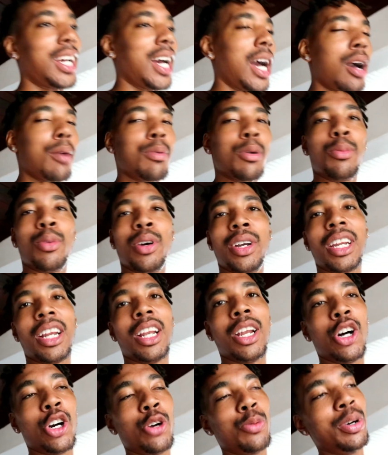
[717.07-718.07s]
Upper body,
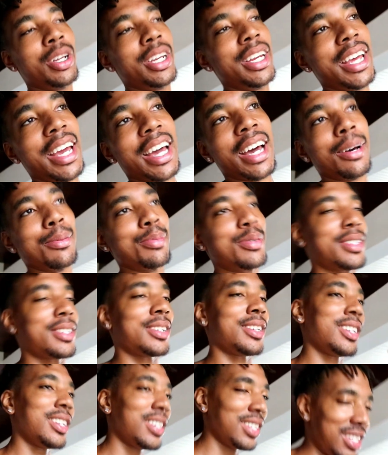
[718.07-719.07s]
lower body, abs,
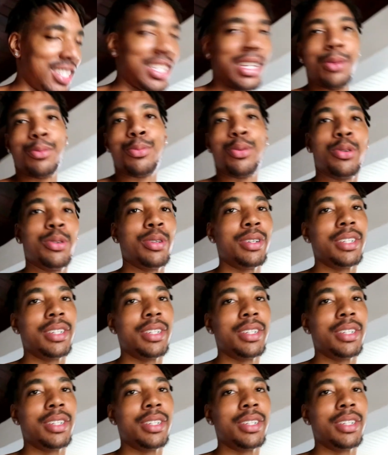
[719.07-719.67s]
simple,